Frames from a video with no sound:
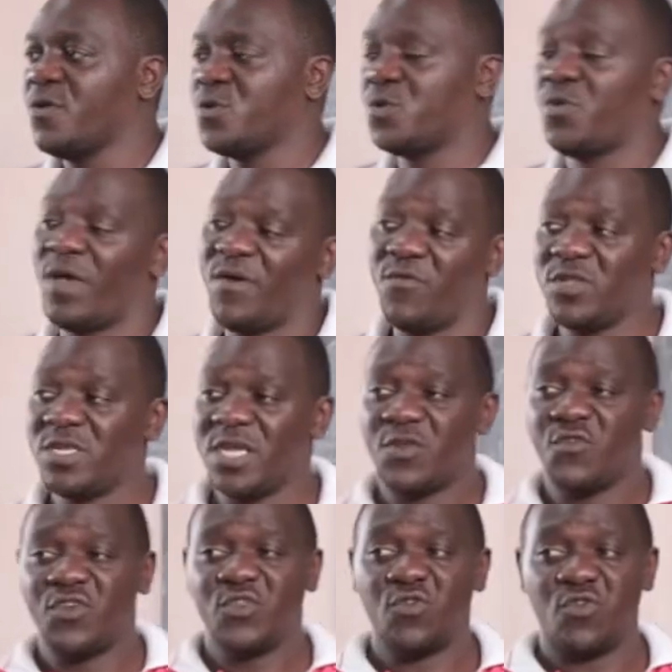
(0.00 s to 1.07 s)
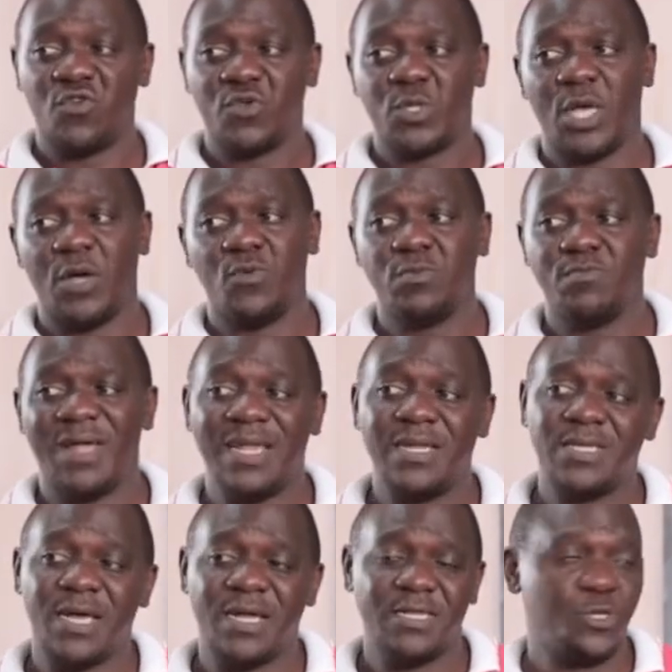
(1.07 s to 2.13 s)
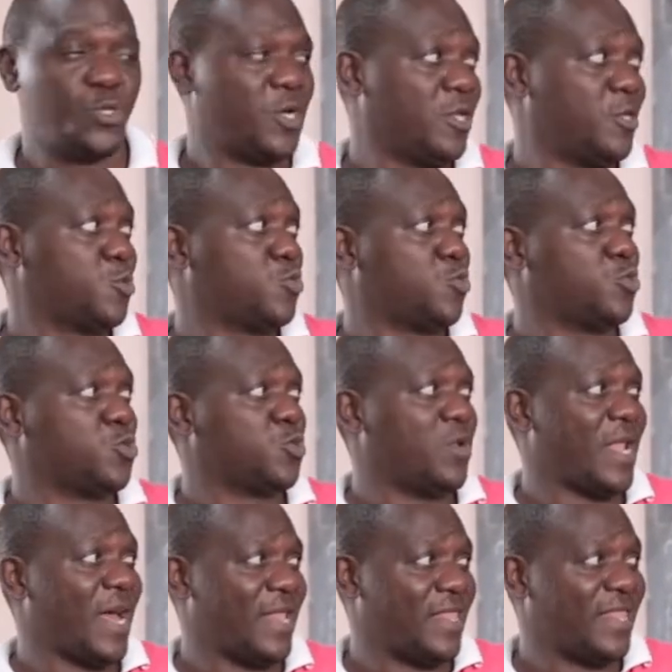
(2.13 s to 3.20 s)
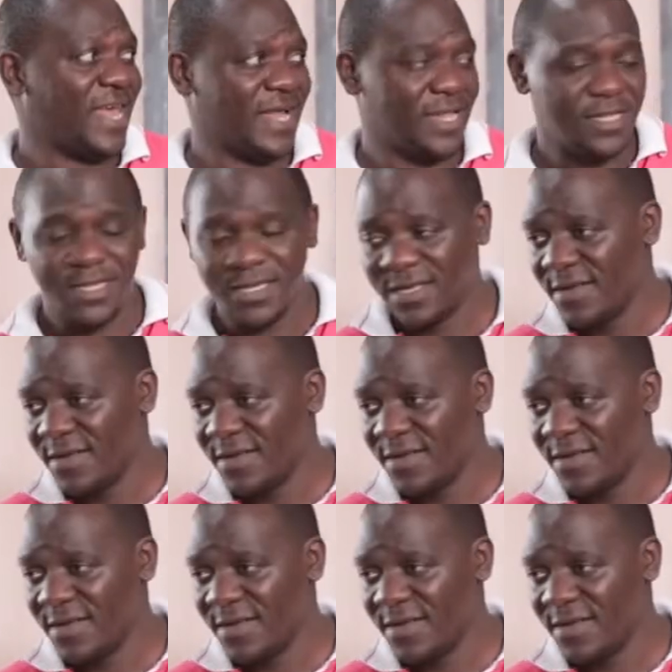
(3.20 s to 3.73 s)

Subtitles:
So we have not yet reached on those sounds, but at least I wanted you at least to also learn that.